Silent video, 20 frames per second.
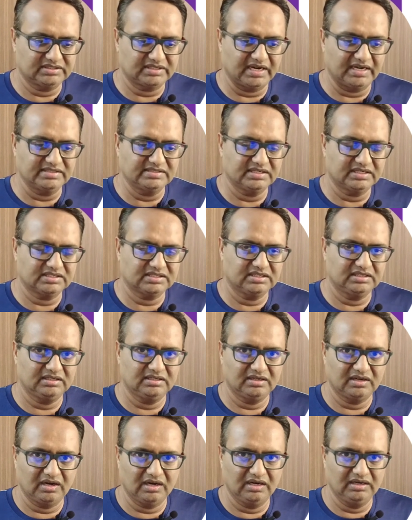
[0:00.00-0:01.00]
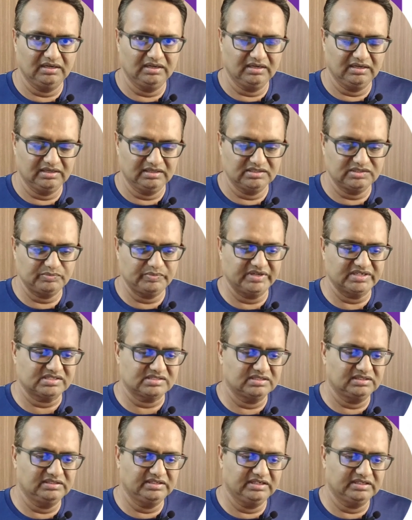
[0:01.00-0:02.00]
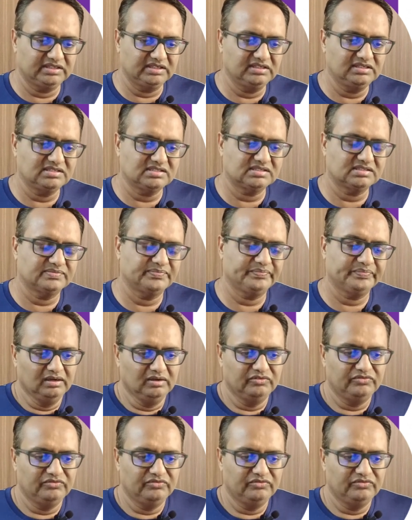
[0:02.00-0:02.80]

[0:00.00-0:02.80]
transaction and his personal details.